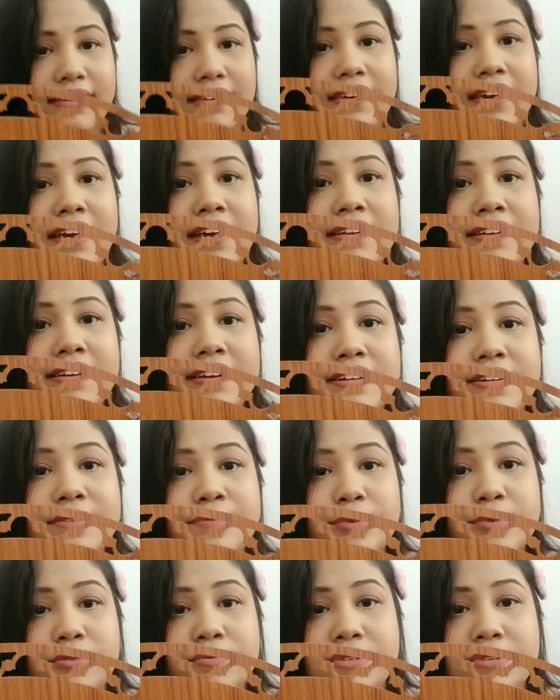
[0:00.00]
Here are the
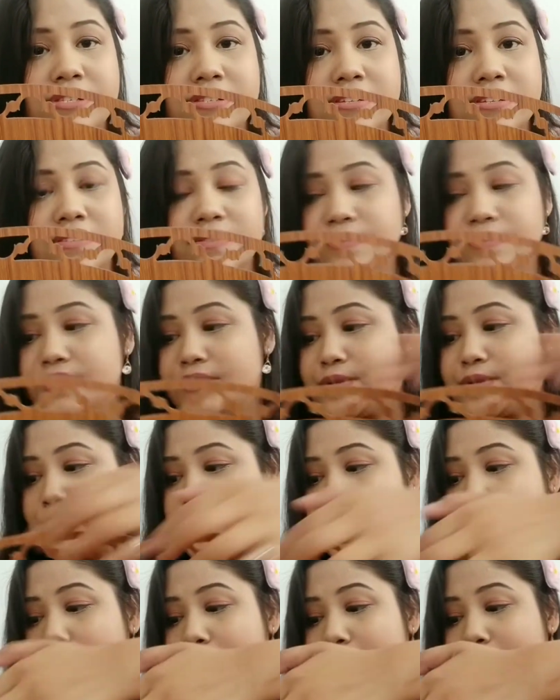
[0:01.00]
provisions
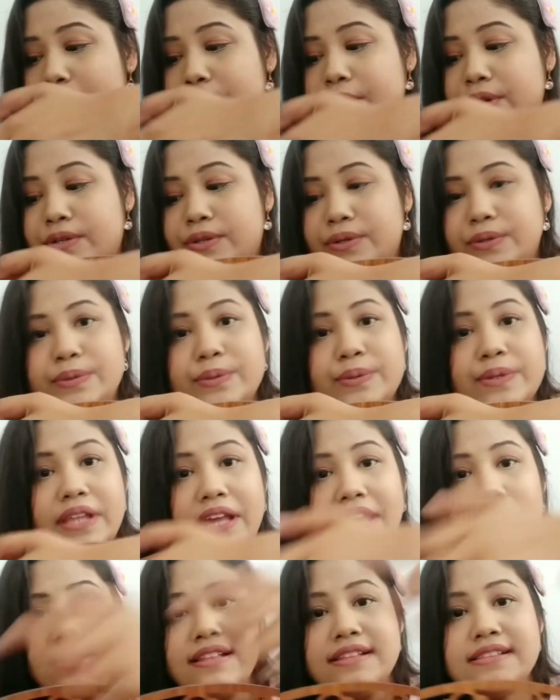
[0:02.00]
for 2
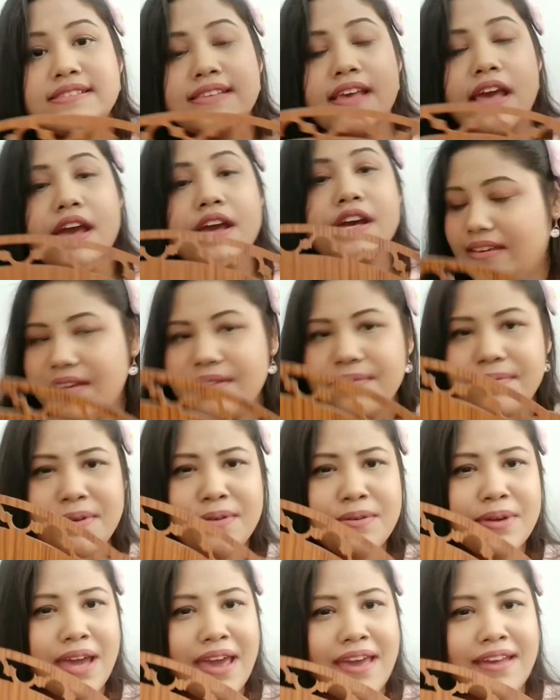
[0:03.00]
nails. If
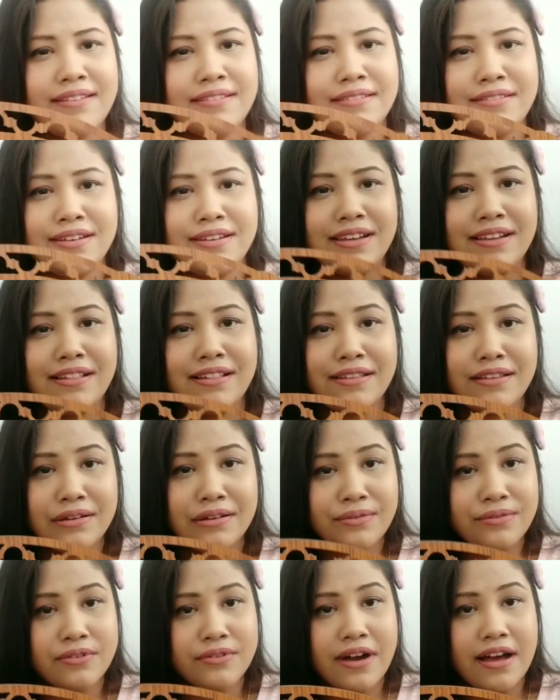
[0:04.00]
you can drill
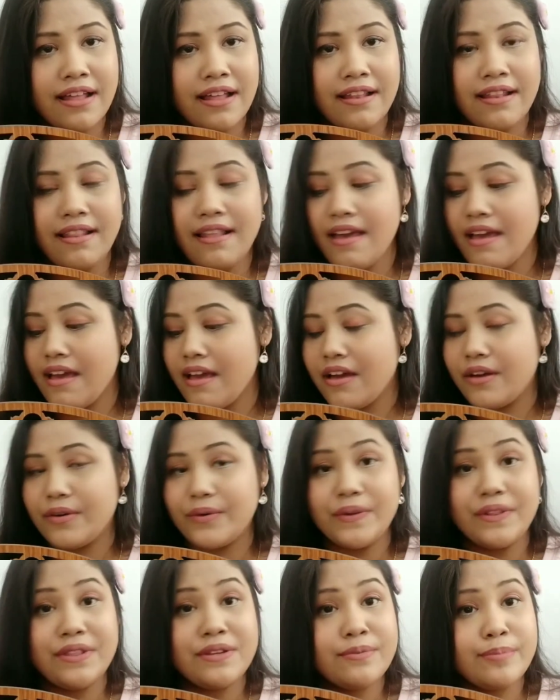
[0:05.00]
the wall
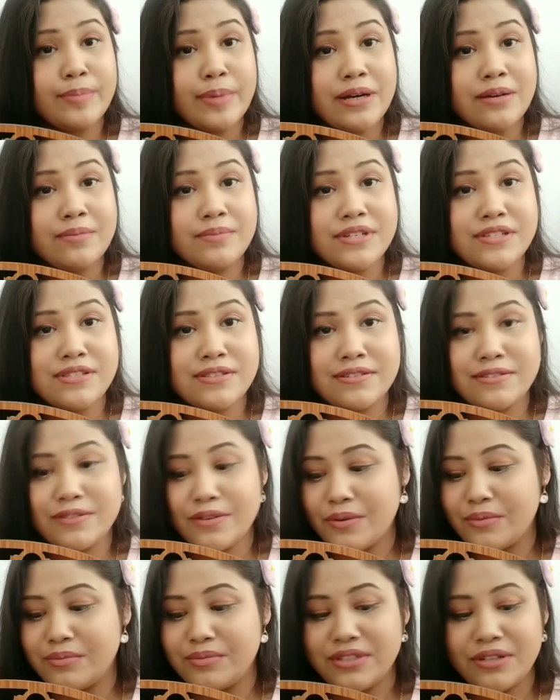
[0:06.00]
with the permission
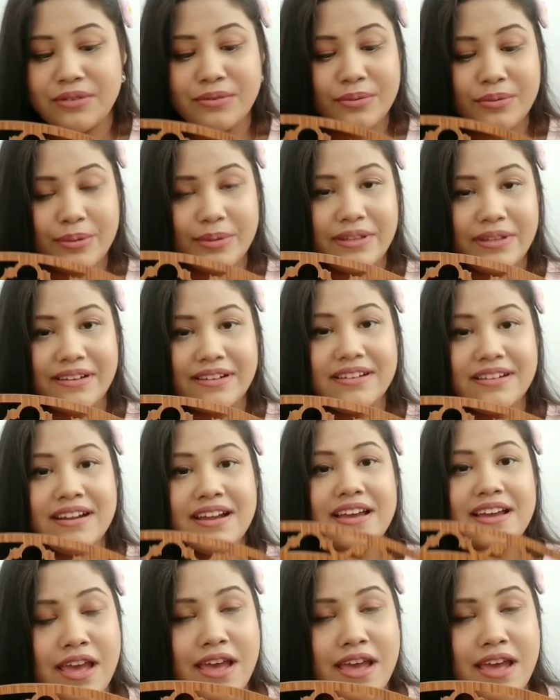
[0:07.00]
of the owner,